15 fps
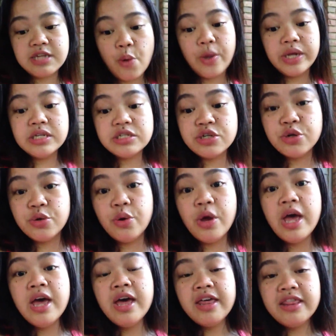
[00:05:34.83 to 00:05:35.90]
I went to
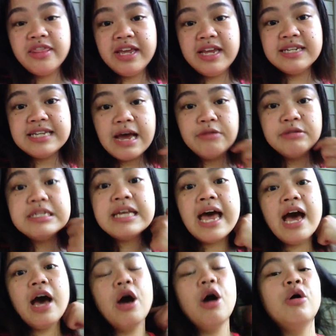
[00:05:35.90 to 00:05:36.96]
the
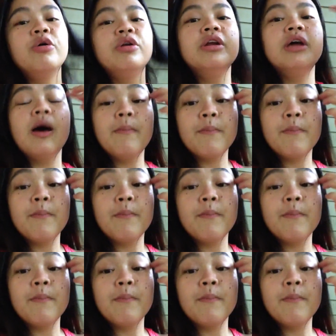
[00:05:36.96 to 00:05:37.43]
downtown